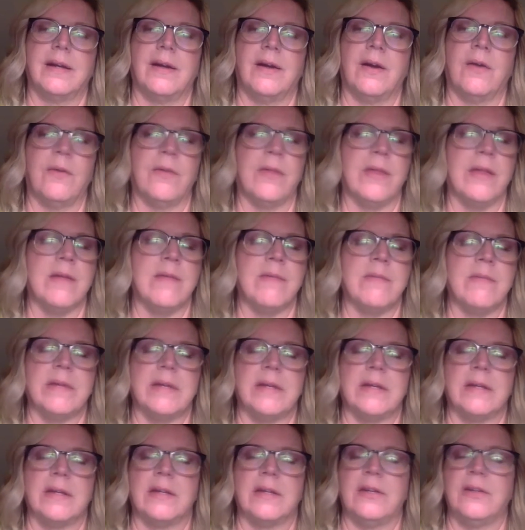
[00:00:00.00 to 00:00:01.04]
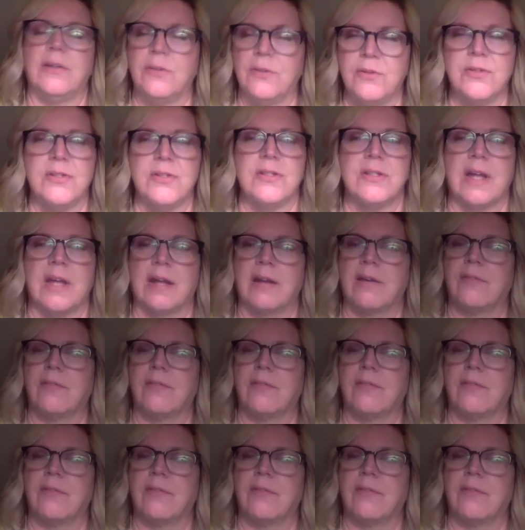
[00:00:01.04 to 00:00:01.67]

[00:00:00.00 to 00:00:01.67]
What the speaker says: owe them a huge debt of